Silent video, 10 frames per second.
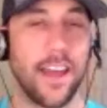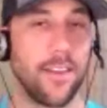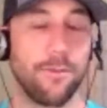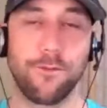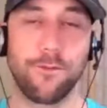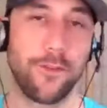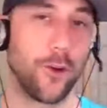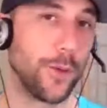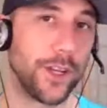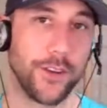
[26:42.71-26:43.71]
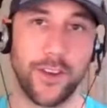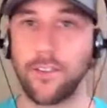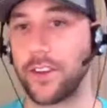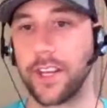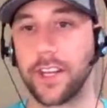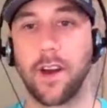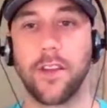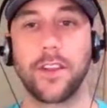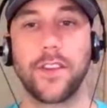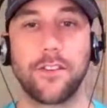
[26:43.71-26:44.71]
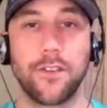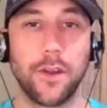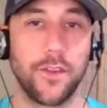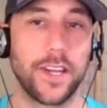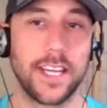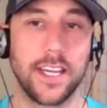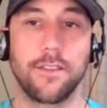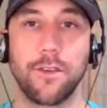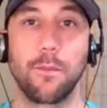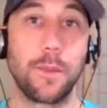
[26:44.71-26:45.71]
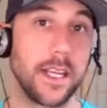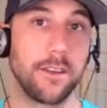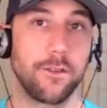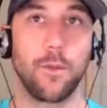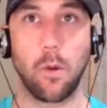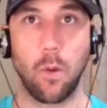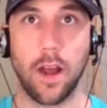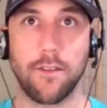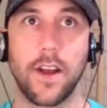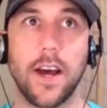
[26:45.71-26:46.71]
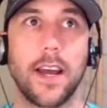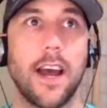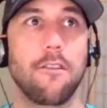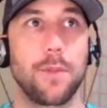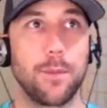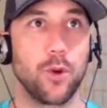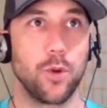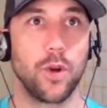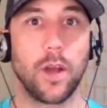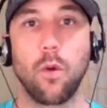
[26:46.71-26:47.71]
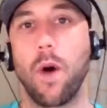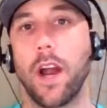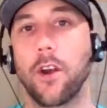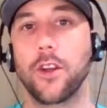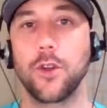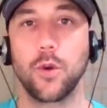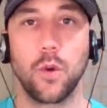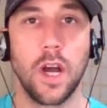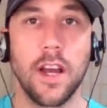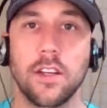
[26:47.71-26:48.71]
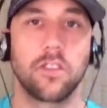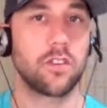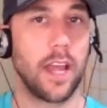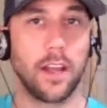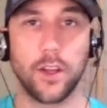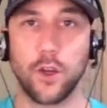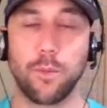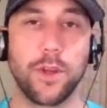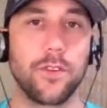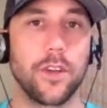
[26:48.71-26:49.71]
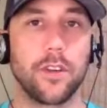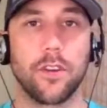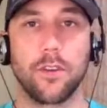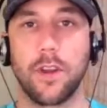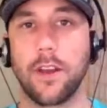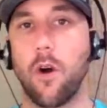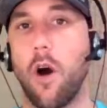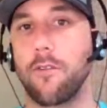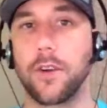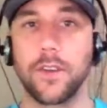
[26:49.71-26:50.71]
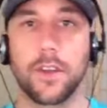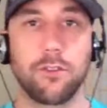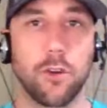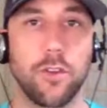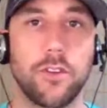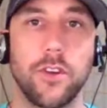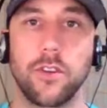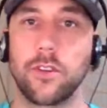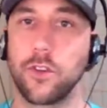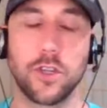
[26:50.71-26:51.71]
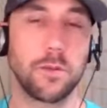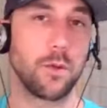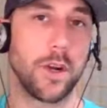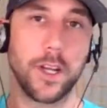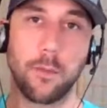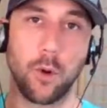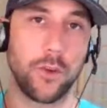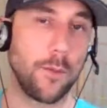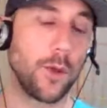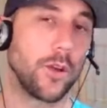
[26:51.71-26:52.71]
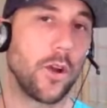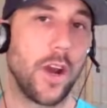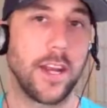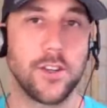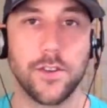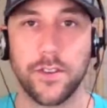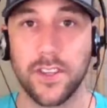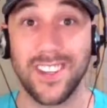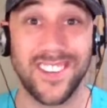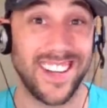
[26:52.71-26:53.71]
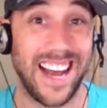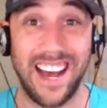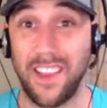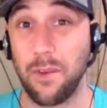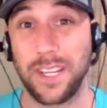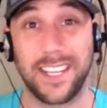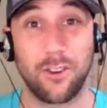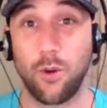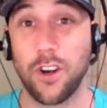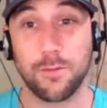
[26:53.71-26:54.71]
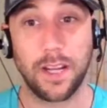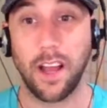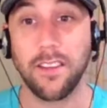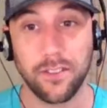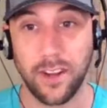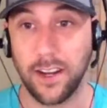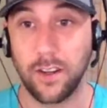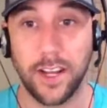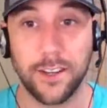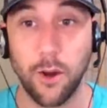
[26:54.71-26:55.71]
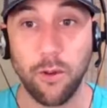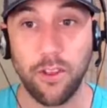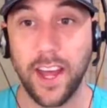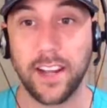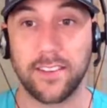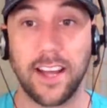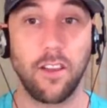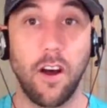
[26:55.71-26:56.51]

And fulfillment is everything. I think that's the the key for me, for my wife and I. I have people who are like, well, why aren't you scaling your business and, and offering these services? And you could be running a multi-million dollar agency. And it's like, ah, that would crush my lifestyle. Like, no thanks. Yeah. I